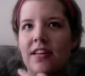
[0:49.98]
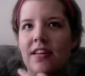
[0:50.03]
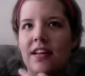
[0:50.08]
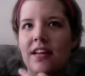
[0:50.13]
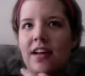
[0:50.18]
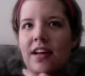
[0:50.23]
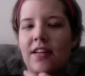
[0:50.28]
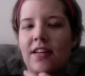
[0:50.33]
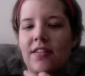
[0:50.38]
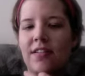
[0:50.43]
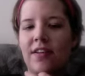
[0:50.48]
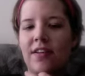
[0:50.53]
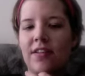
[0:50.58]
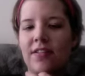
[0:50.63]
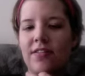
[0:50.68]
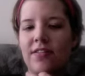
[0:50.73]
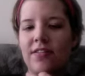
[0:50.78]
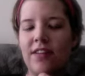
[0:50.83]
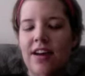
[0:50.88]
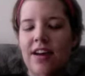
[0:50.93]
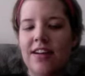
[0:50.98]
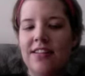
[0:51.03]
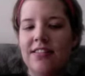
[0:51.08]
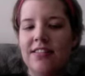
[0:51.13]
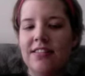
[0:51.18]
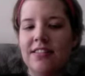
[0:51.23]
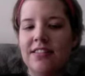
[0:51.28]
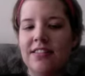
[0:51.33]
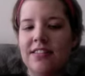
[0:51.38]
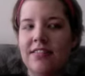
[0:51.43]
I don't know.
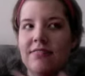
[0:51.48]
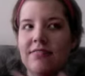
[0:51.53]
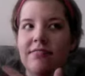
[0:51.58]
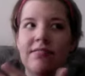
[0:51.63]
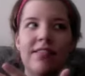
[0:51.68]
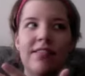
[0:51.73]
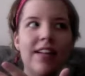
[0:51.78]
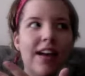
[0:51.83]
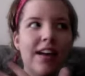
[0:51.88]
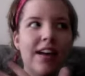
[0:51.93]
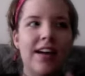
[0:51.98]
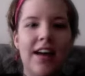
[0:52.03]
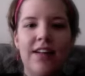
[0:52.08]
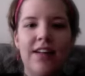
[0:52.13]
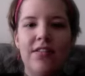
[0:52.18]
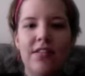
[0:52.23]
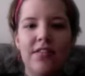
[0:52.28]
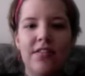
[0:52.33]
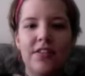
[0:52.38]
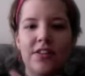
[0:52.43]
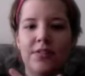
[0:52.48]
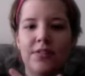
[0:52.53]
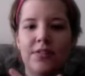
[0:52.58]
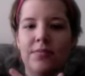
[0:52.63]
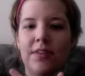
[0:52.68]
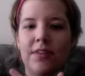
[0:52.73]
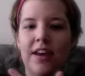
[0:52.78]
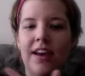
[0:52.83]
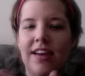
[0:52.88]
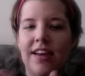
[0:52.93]
I don't know, it's just
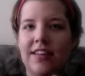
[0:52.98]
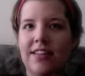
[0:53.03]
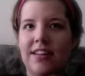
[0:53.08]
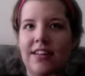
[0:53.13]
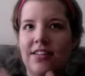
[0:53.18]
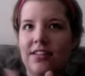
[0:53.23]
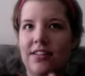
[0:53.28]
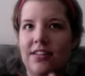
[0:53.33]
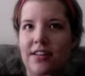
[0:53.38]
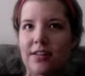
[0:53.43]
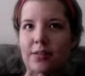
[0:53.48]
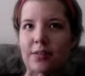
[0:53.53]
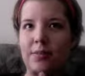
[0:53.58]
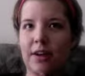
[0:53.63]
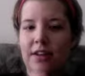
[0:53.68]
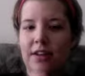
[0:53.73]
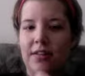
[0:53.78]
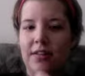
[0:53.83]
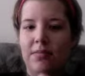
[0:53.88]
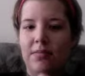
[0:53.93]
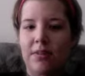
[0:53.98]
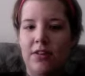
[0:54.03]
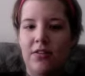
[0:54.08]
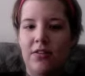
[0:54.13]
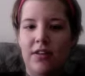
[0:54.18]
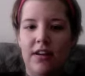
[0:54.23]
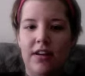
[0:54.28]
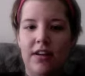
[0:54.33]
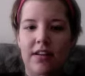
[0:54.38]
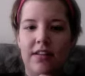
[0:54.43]
me. I guess I just expect to be
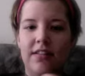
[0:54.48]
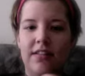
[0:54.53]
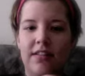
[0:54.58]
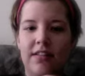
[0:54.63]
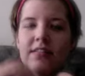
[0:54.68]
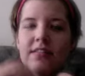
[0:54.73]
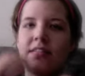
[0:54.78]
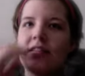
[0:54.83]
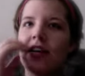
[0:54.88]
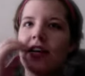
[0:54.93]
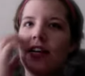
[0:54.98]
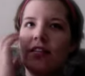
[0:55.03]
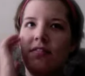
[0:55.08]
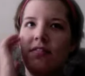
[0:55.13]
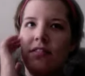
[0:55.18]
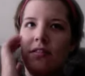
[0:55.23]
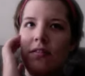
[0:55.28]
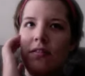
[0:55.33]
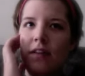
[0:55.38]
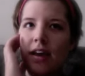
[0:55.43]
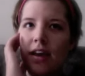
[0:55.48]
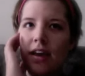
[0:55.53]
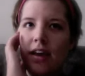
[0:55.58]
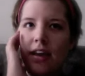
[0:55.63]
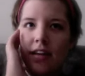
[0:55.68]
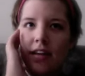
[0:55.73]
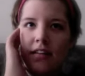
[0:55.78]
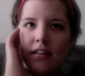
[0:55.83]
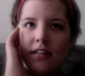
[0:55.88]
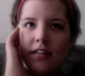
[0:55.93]
treated a different
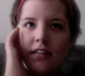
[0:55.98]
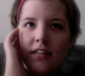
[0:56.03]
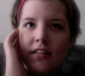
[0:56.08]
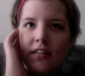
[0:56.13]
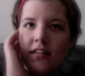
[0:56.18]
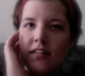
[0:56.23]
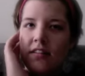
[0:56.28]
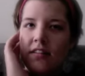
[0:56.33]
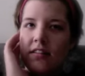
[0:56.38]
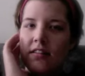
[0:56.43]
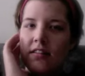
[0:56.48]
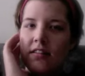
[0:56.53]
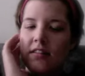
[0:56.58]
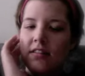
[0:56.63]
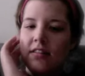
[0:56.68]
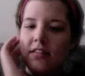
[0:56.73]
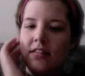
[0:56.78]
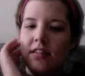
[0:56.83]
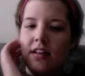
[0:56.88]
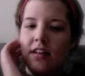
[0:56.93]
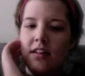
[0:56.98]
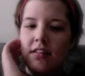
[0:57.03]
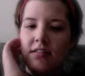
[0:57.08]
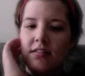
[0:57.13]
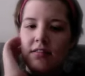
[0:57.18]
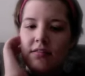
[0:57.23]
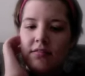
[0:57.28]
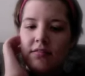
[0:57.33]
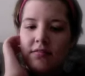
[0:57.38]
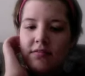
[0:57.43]
way
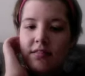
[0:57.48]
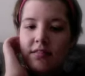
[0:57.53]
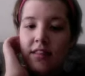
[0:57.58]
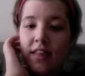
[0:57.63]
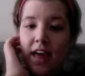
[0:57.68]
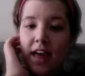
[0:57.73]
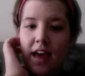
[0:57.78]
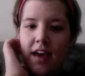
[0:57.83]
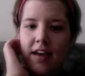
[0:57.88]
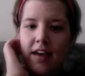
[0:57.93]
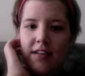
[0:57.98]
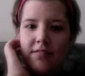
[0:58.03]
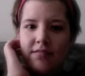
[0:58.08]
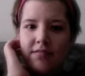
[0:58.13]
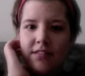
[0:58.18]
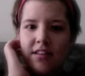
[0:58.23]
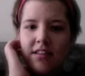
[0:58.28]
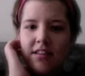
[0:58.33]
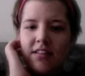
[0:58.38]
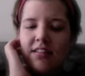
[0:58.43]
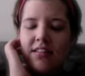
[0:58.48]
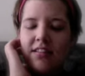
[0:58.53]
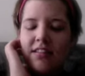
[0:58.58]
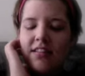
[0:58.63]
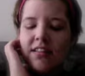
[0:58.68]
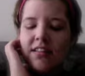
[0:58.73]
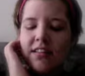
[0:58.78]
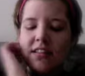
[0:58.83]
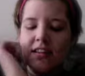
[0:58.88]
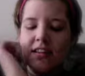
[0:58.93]
than that,
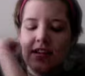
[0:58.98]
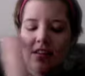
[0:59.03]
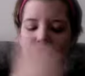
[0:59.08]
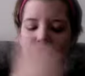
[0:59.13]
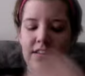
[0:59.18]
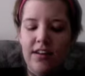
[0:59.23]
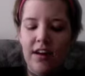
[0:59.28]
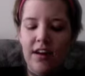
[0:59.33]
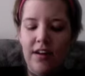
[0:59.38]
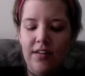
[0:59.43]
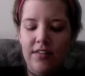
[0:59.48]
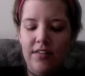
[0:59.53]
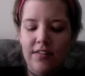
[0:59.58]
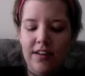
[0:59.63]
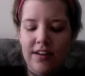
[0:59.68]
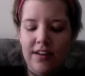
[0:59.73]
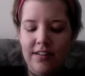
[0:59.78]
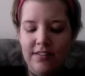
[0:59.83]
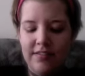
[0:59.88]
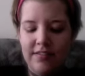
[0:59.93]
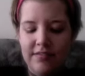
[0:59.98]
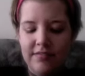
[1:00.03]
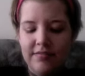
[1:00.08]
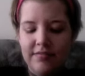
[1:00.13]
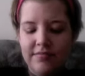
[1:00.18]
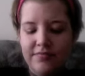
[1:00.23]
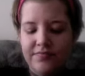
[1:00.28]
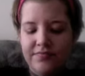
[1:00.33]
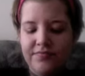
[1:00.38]
you know.